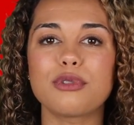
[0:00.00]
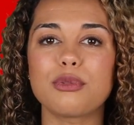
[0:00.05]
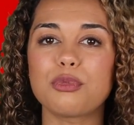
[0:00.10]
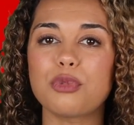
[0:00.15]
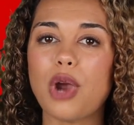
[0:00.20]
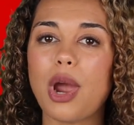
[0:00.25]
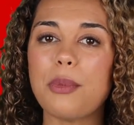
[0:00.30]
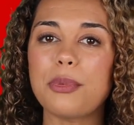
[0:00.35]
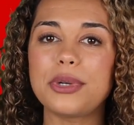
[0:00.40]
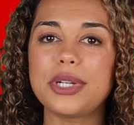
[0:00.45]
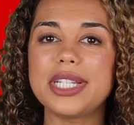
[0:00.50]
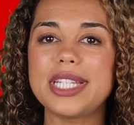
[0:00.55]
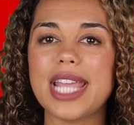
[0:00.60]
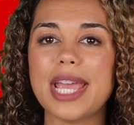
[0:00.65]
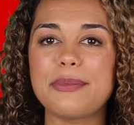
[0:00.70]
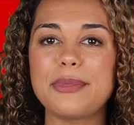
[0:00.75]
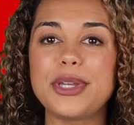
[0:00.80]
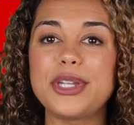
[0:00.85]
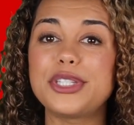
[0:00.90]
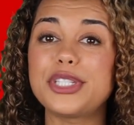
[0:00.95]
from property
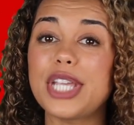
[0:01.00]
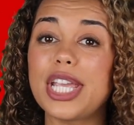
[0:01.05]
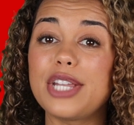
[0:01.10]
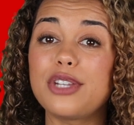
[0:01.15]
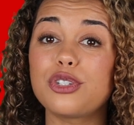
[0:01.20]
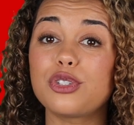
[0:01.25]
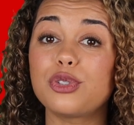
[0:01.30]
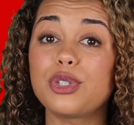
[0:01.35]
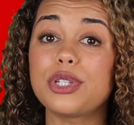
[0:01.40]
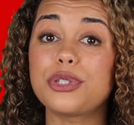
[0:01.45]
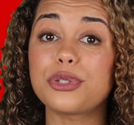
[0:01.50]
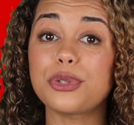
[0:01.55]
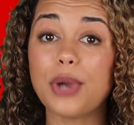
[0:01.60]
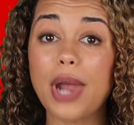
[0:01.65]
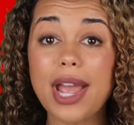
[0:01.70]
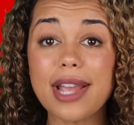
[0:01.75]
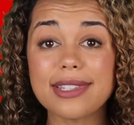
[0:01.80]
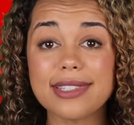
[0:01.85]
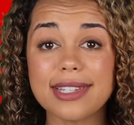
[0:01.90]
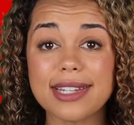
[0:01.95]
damage, injuries, or
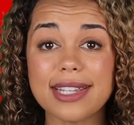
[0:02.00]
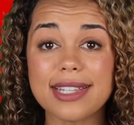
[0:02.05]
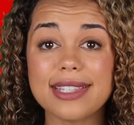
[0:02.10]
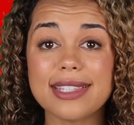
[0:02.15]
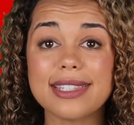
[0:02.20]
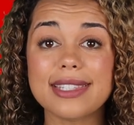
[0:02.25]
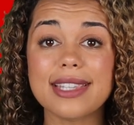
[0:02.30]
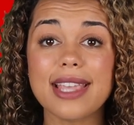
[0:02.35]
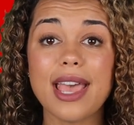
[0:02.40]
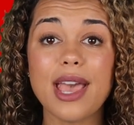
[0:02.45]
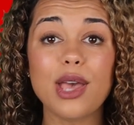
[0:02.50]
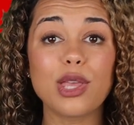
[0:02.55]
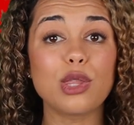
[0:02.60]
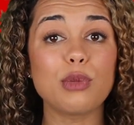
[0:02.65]
accidents,